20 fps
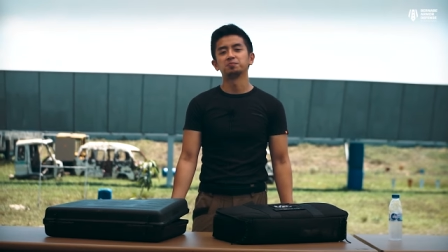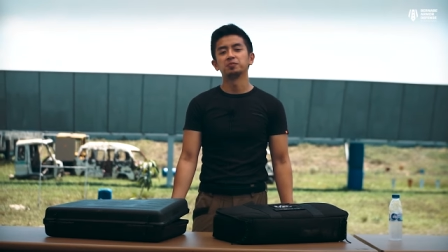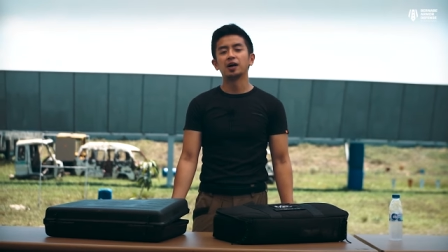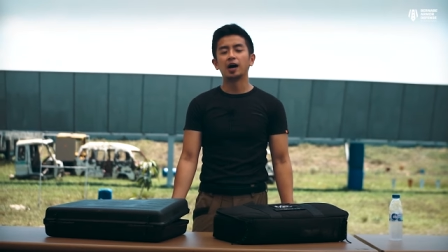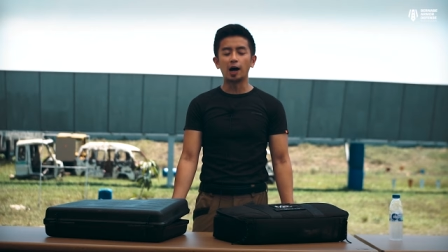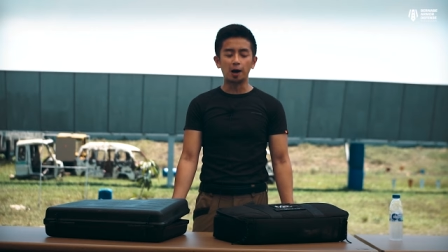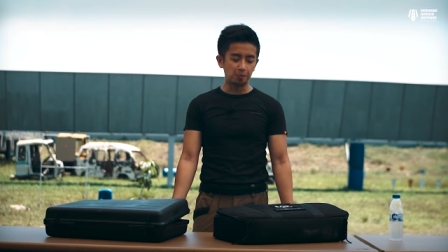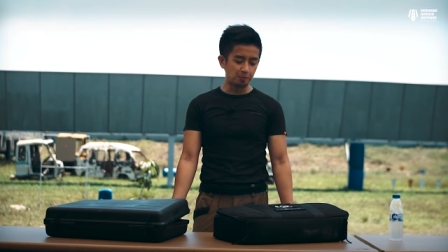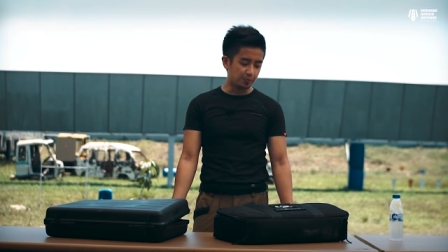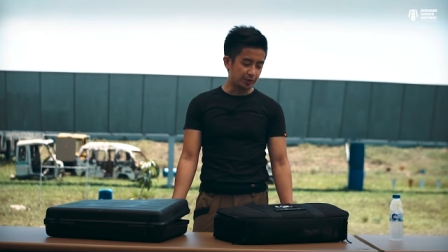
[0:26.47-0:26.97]

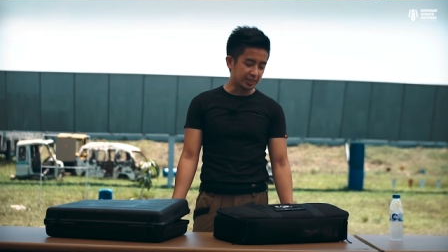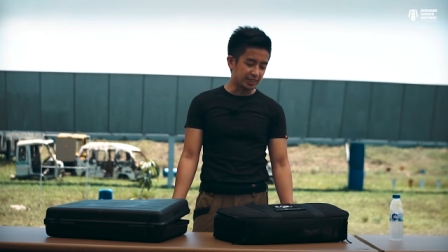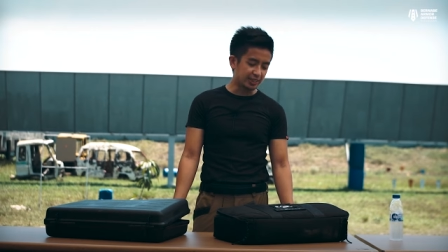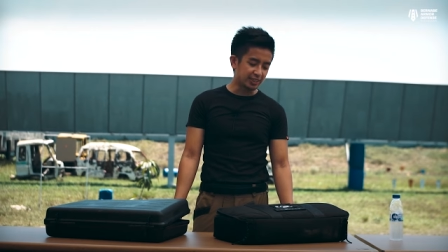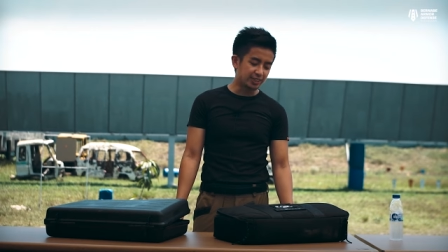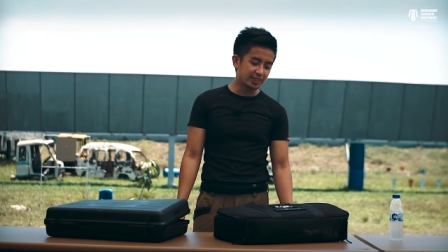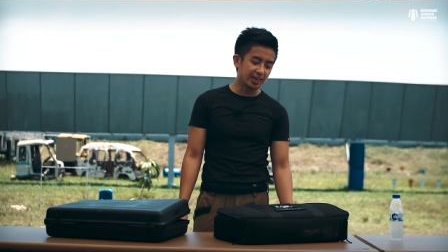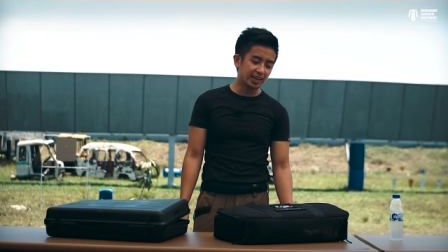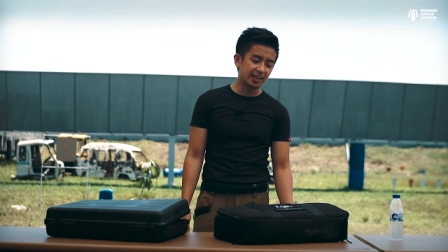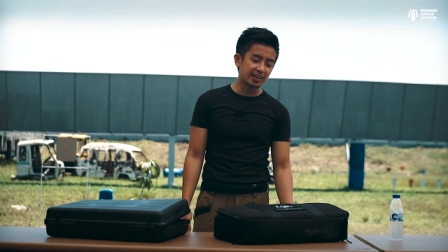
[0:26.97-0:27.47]
I'm P
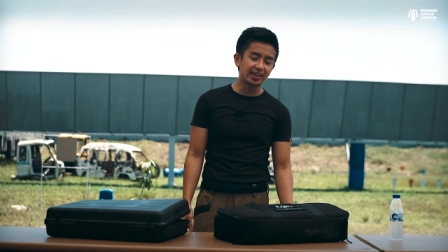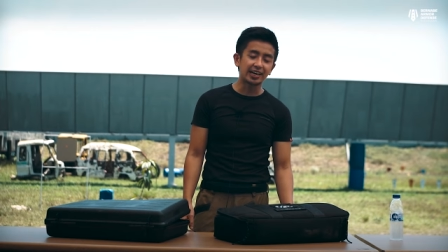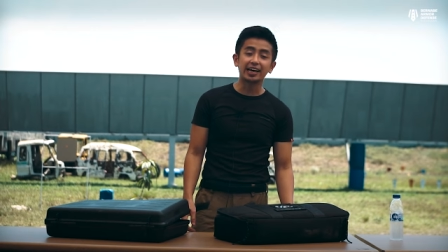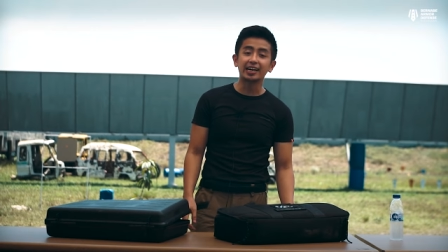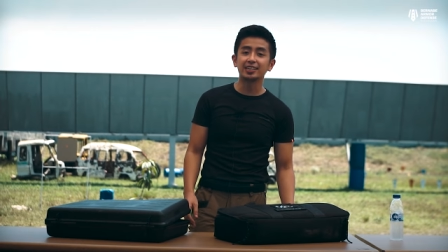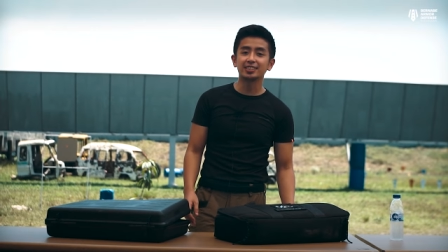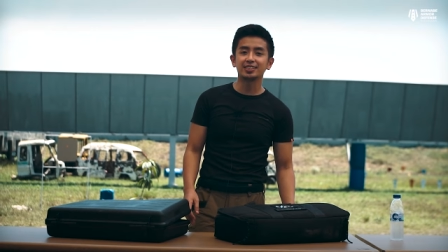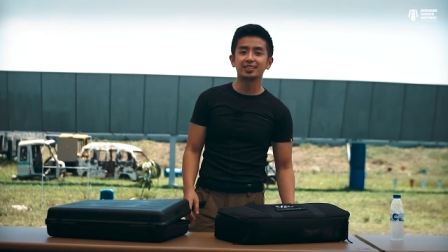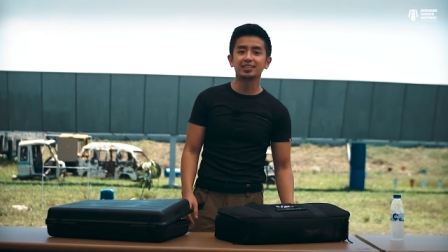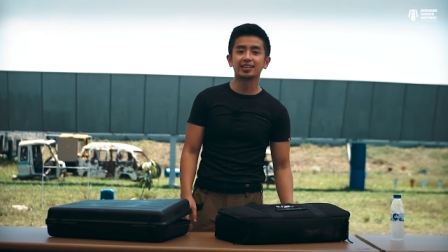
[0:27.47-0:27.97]
J
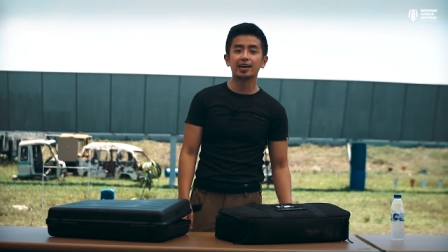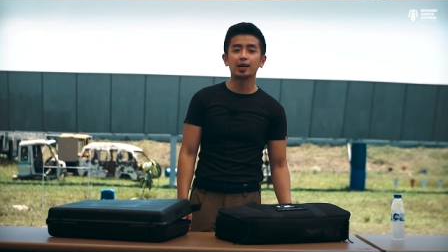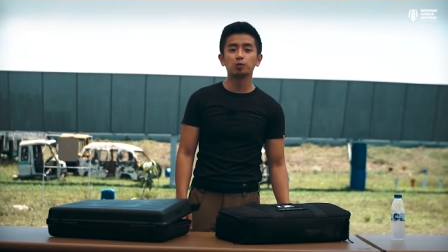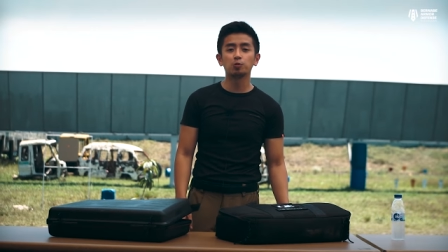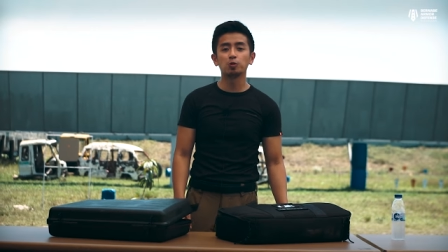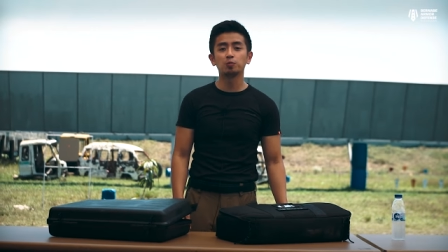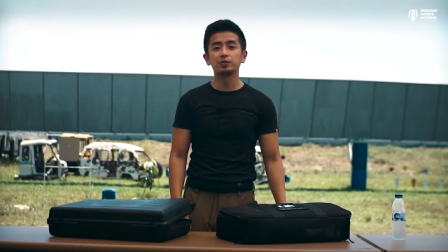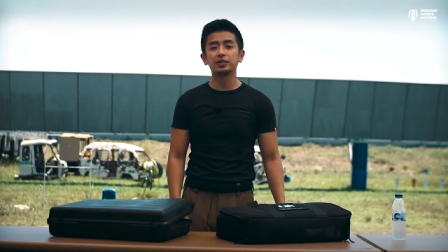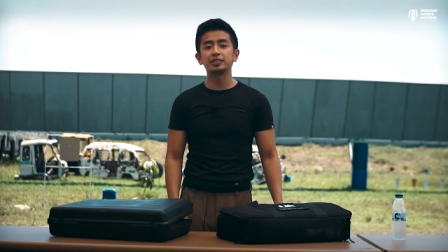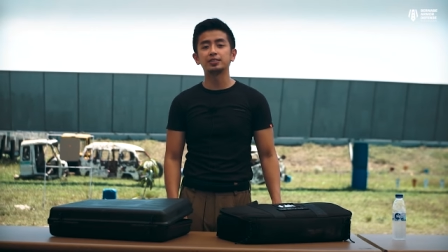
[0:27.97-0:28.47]
and today we'll
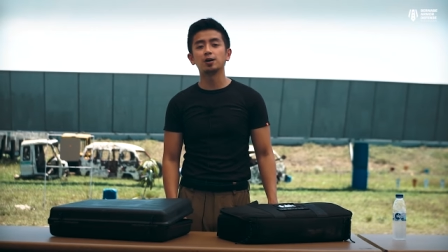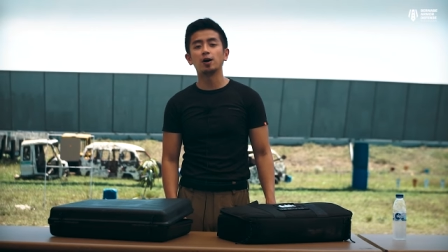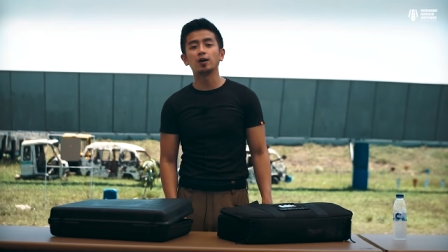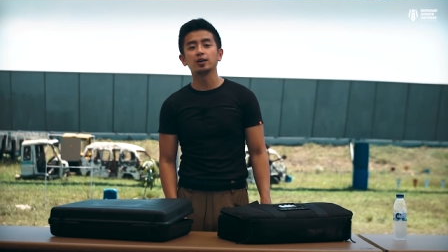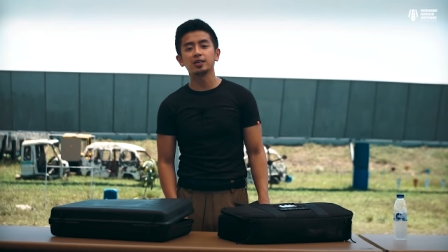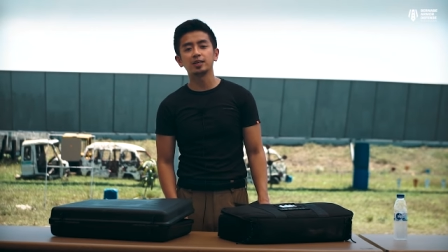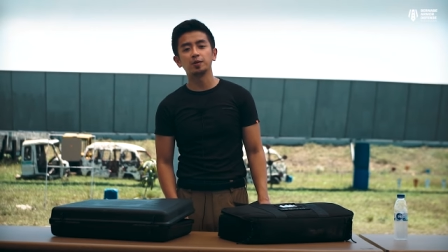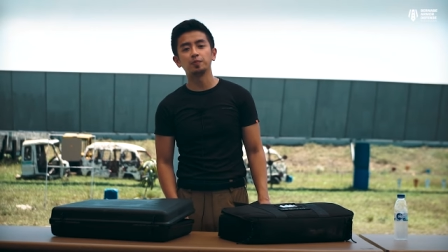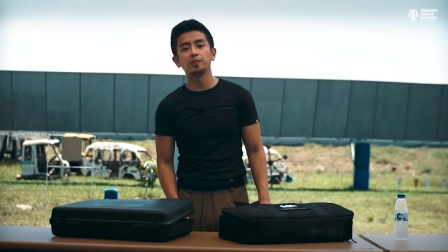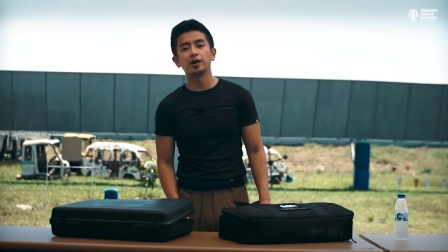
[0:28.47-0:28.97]
be
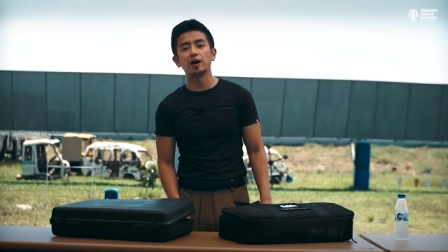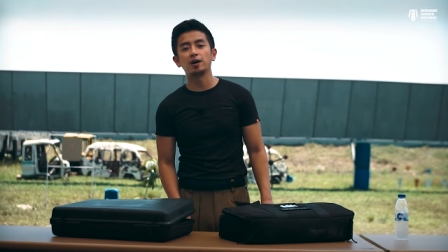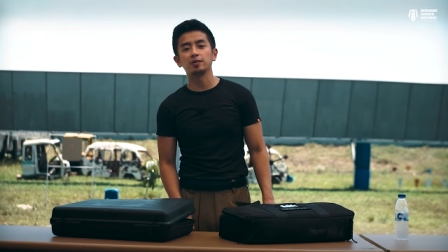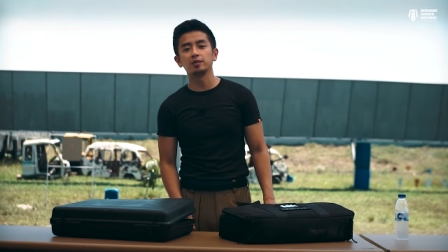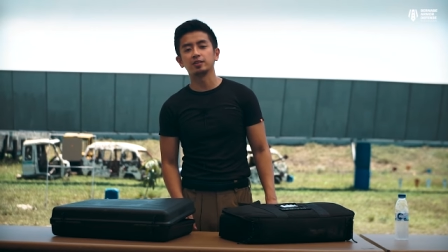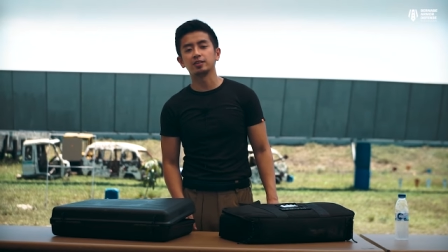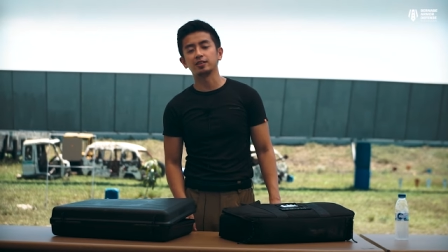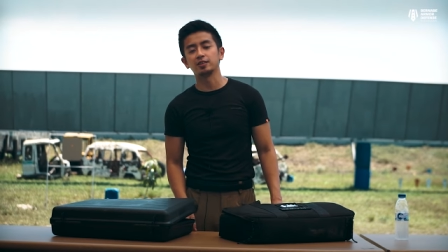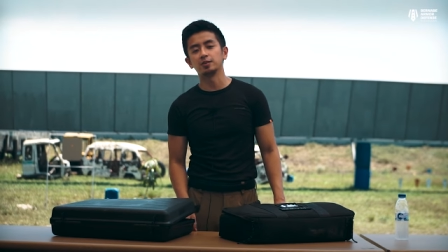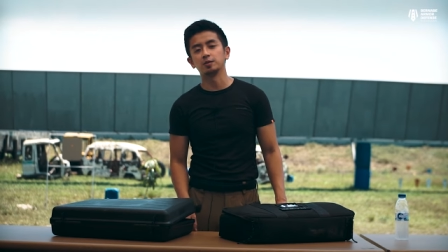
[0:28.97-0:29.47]
talking about
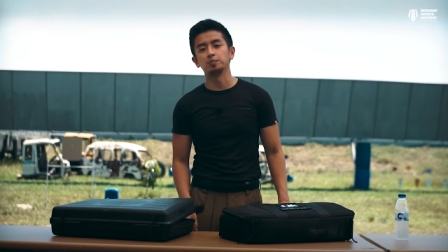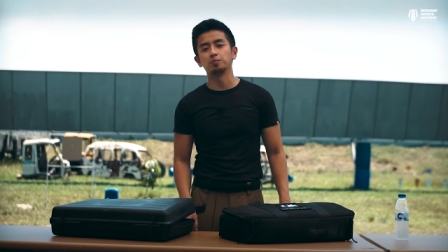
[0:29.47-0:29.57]
the